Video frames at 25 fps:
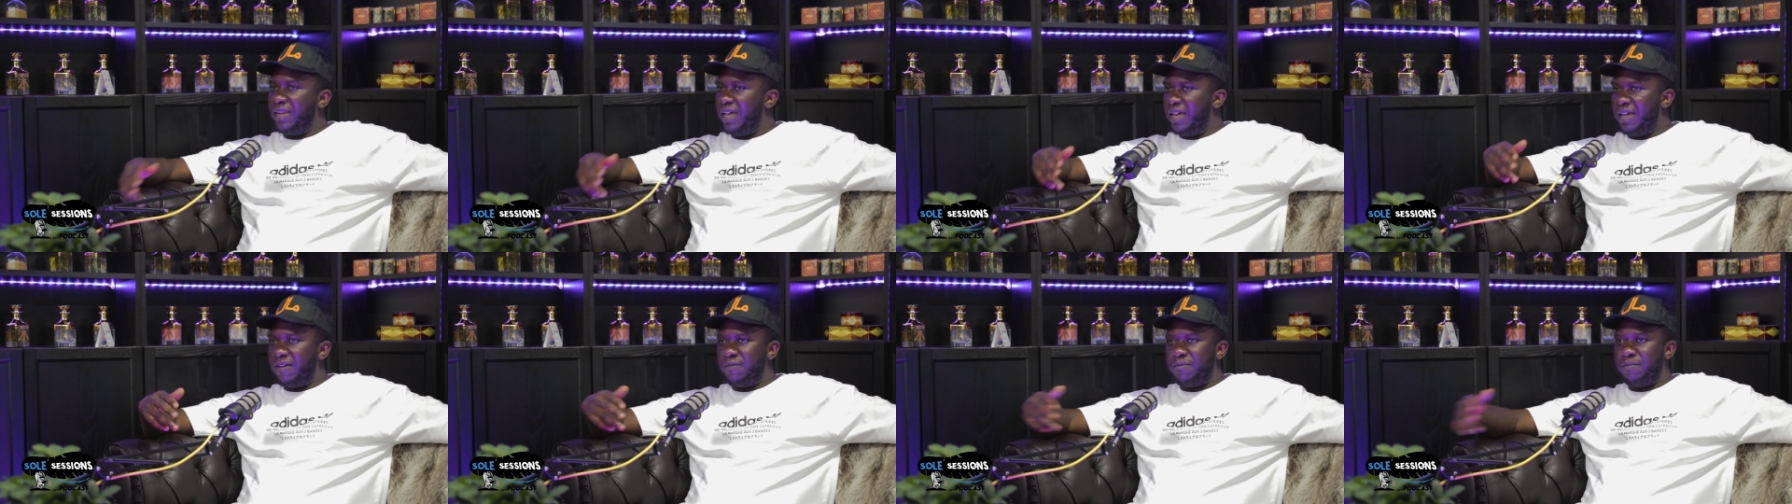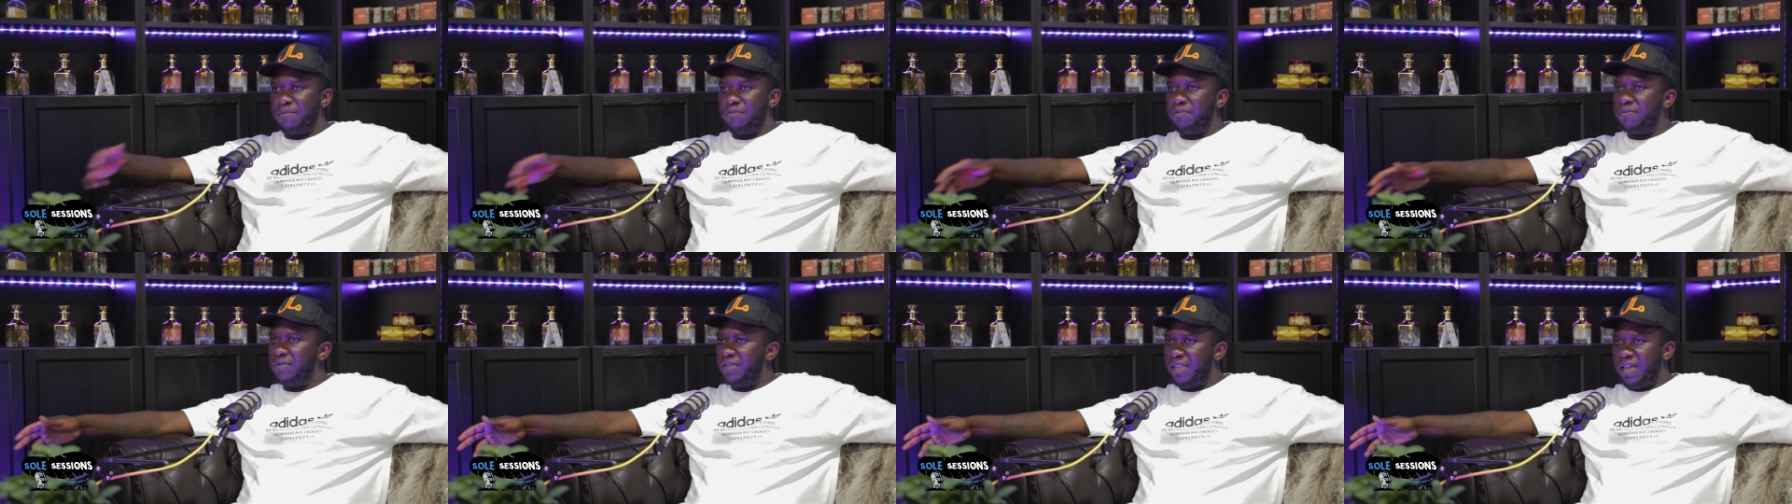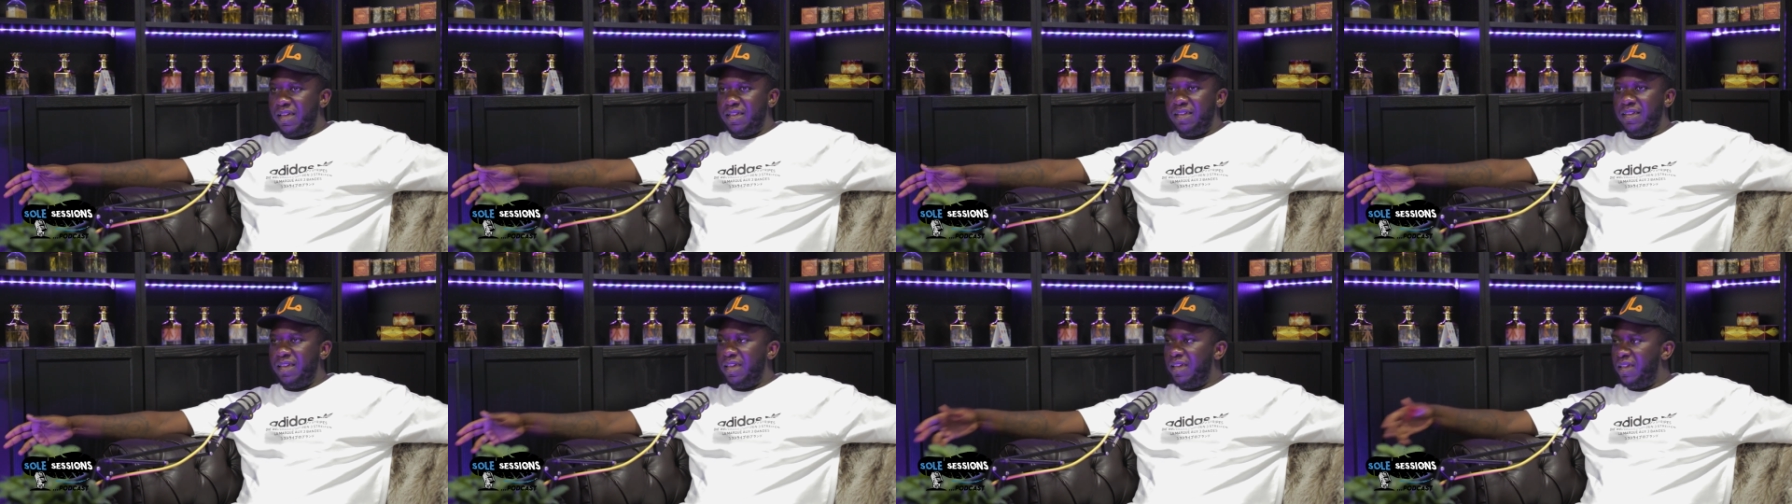that
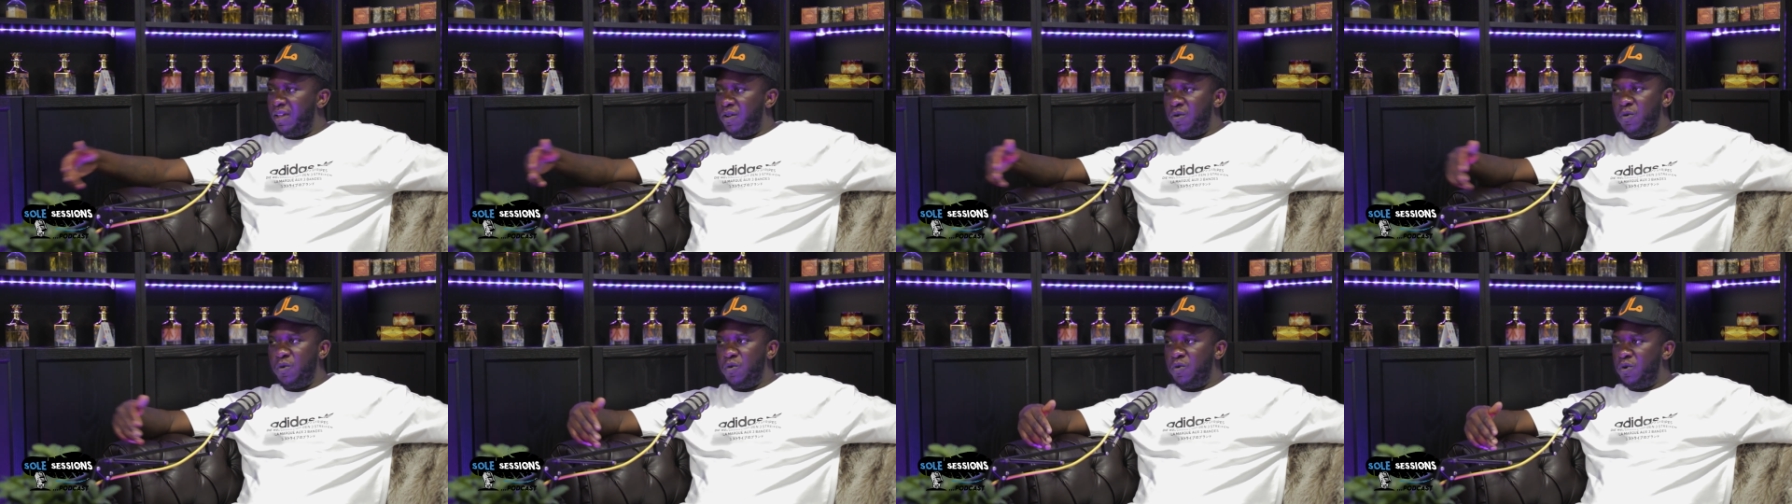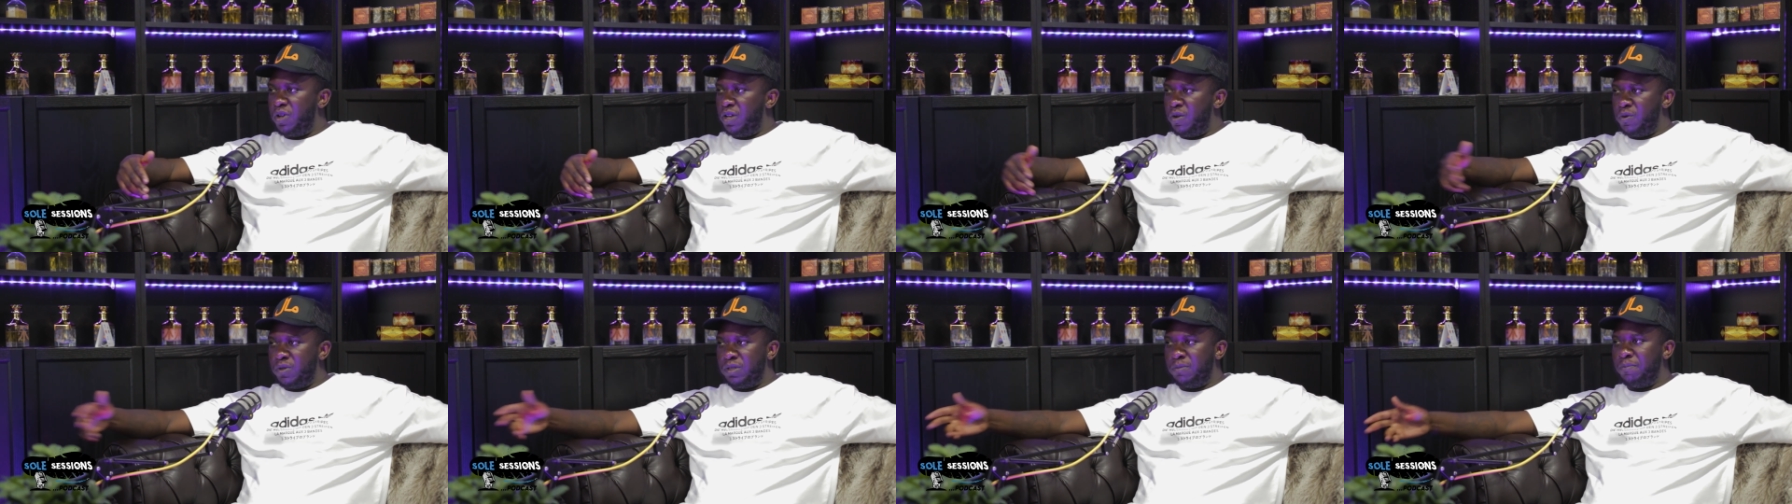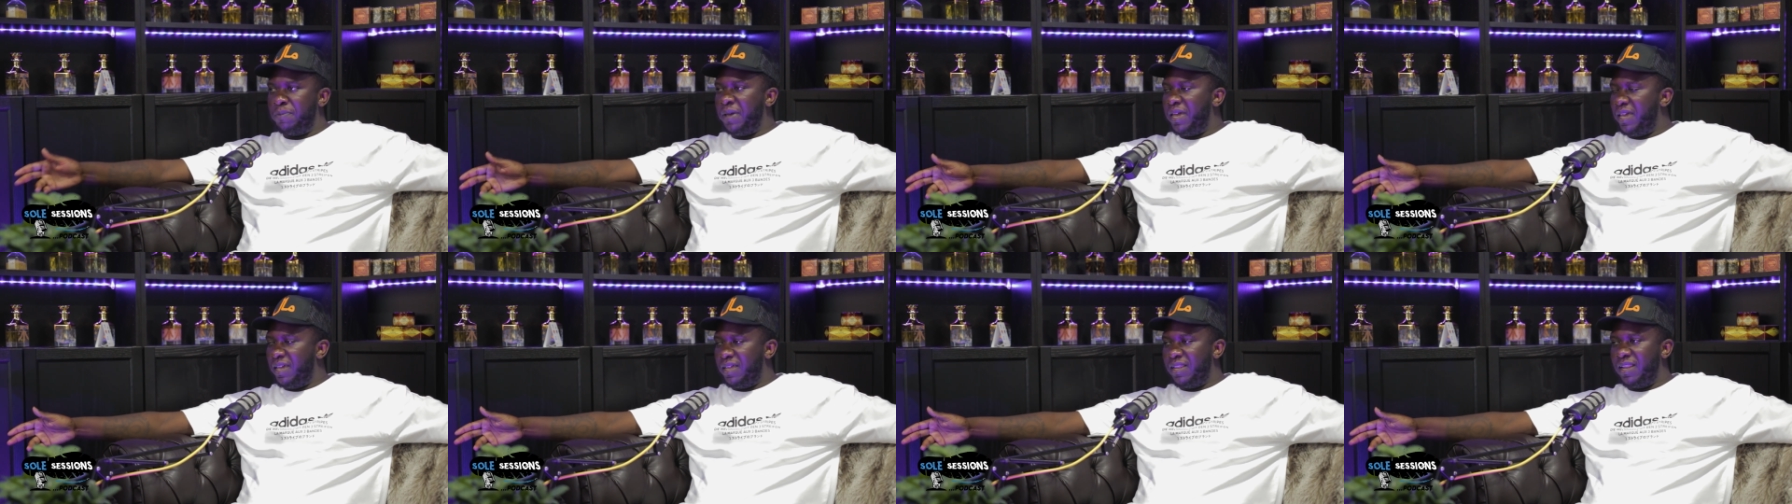it was
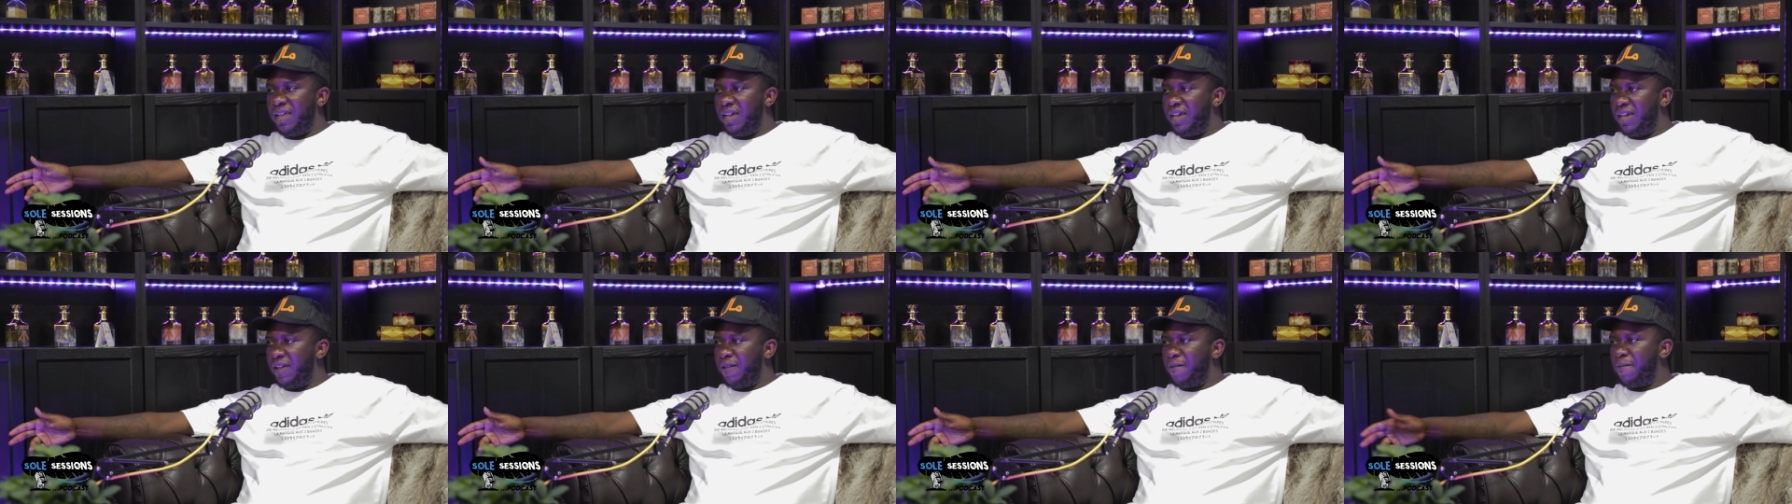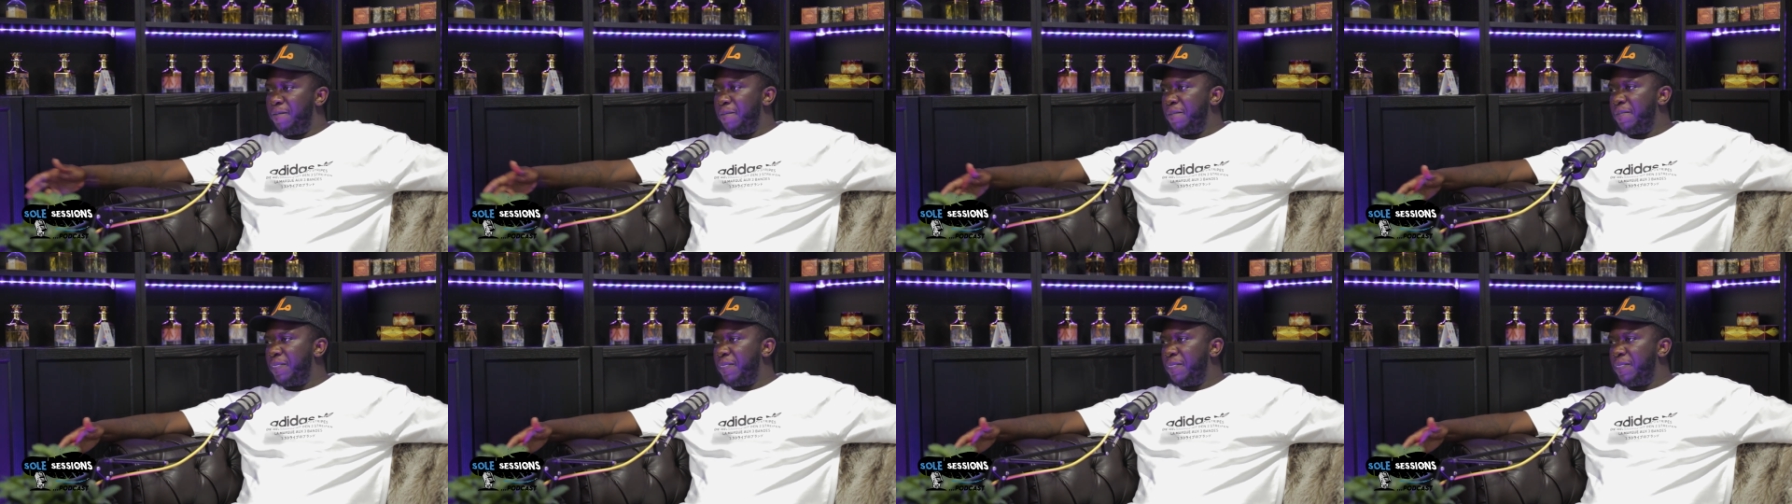bait that...